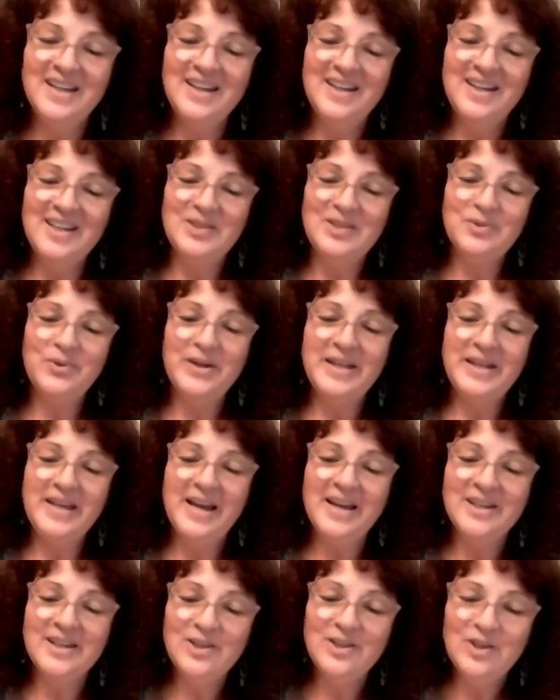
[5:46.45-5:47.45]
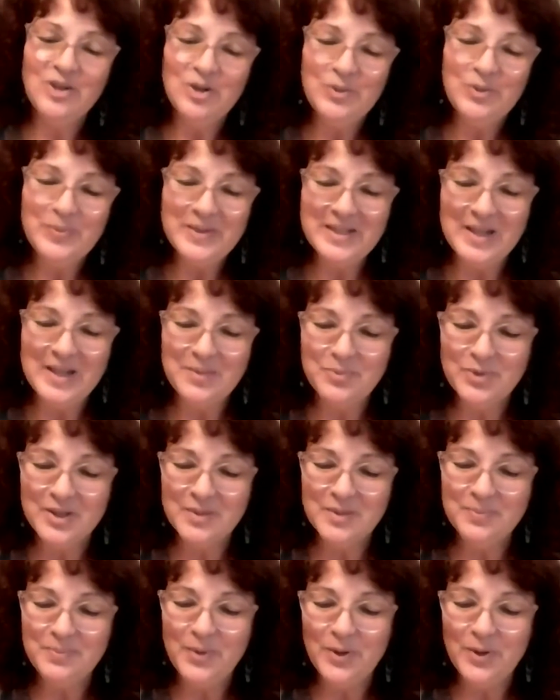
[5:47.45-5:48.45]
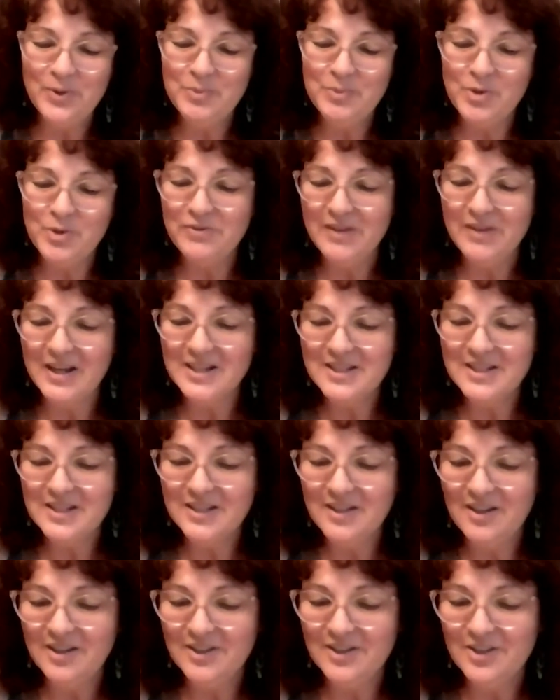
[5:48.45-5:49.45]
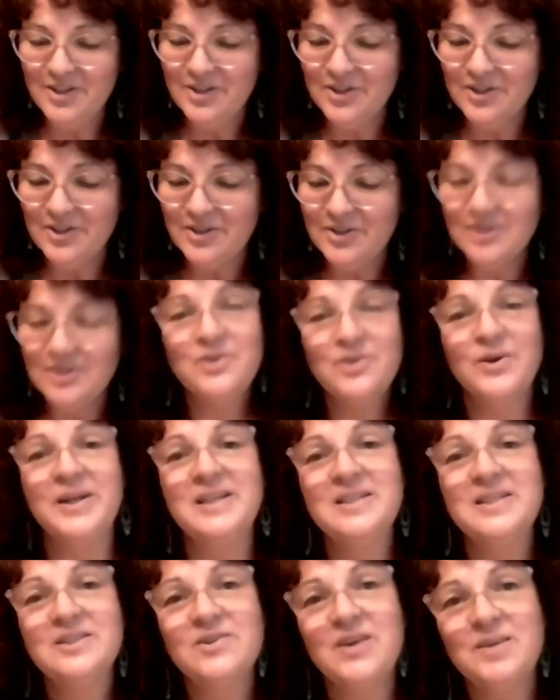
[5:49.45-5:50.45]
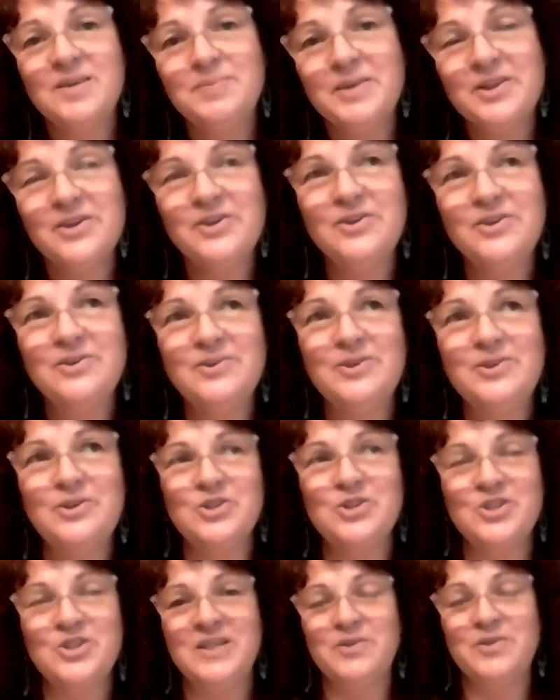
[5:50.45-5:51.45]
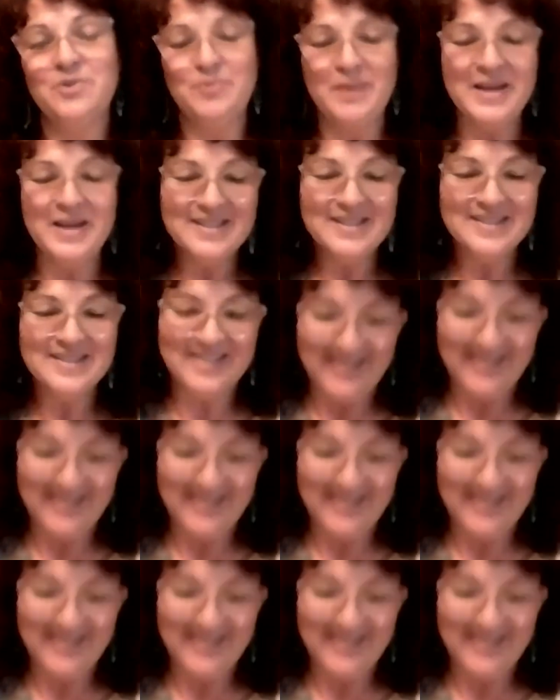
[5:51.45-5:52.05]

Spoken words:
Rayanne opened up with a poem reflecting on her great-grandmother, who she never met.